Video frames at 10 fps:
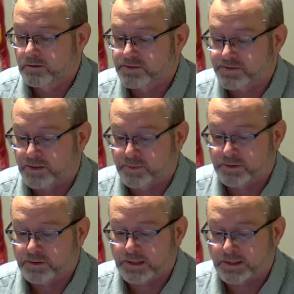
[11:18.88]

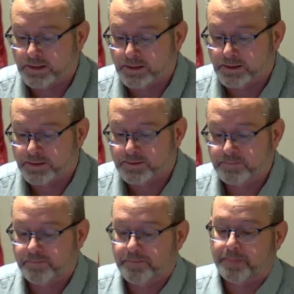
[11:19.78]
statement. And
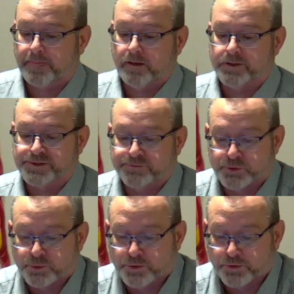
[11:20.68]
as of
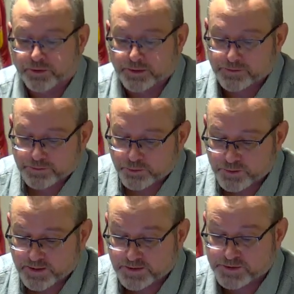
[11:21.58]
June 30th,
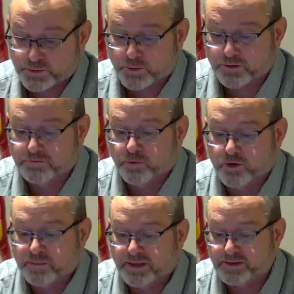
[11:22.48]

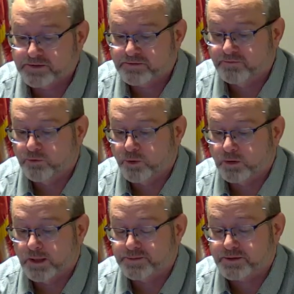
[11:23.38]
2024, the balance for,
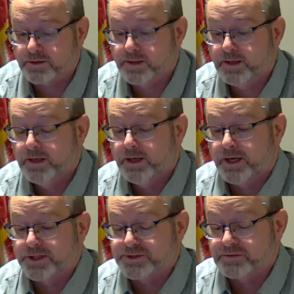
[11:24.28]
I'm sorry,
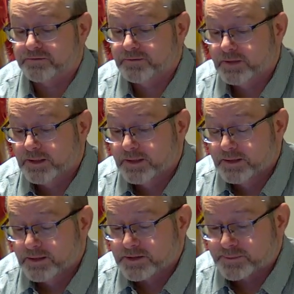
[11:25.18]
as of
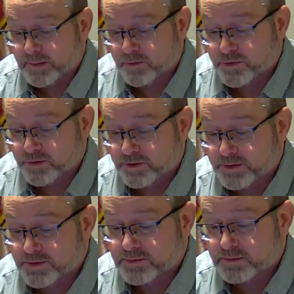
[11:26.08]
September
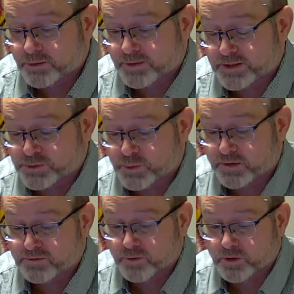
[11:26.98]
30th,
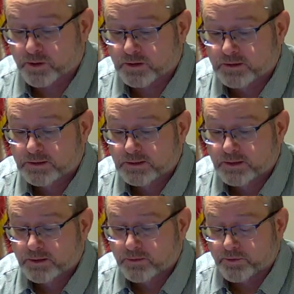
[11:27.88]
2024,
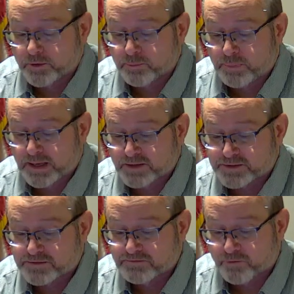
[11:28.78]
the
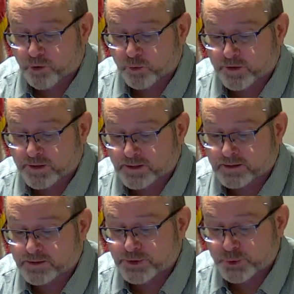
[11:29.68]
balance forward
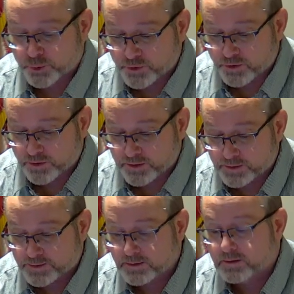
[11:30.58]
on June
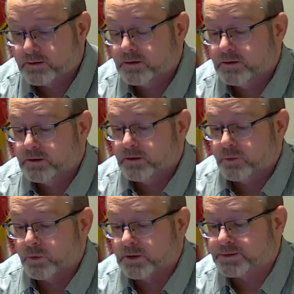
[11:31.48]
30th
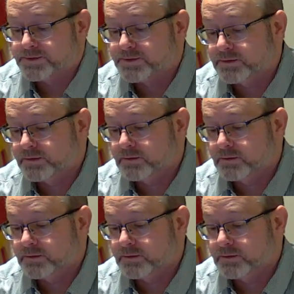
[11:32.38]
was